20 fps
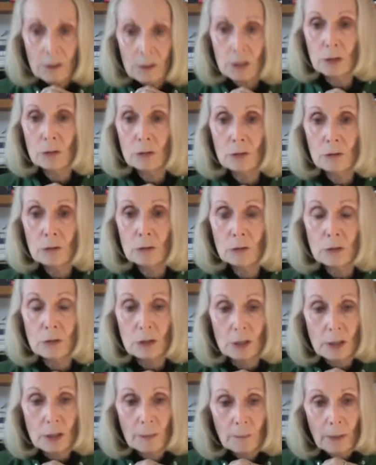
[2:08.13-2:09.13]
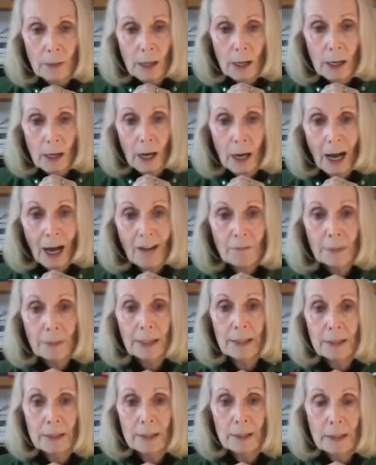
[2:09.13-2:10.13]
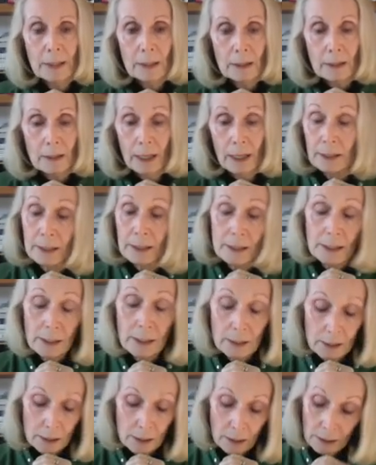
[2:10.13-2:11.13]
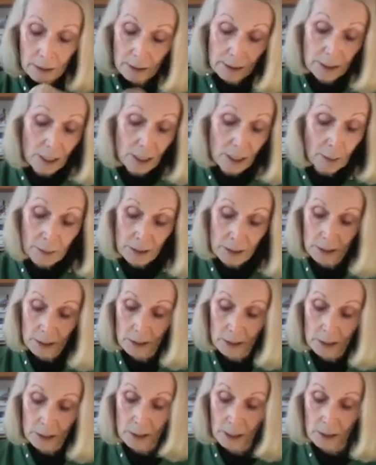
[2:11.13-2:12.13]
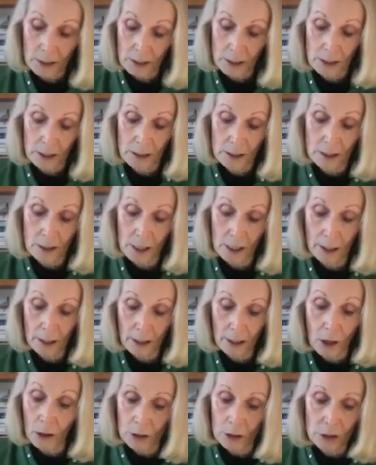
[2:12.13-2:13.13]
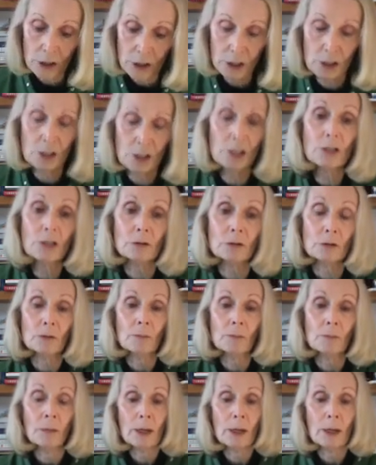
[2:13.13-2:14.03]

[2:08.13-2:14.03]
schools have been, and indeed in some senses, colleges too,